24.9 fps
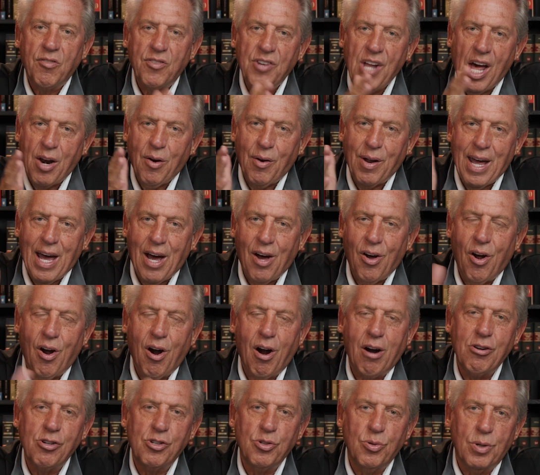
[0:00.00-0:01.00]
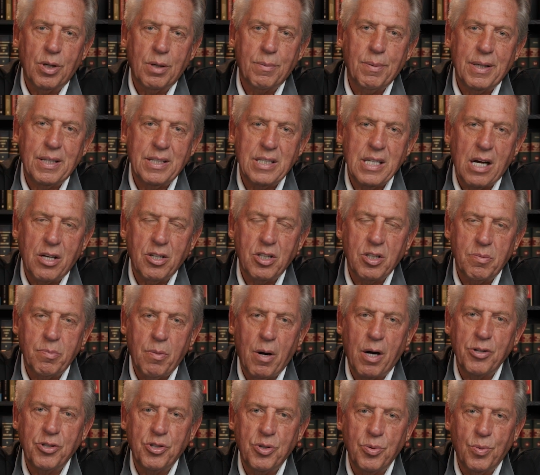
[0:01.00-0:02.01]
Not only how hard you work, but it's how
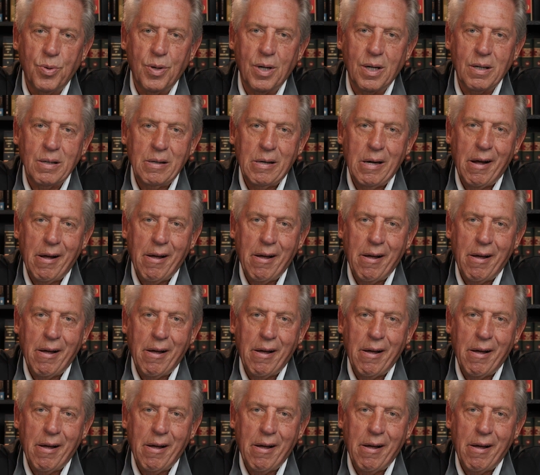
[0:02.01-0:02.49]
smart you work.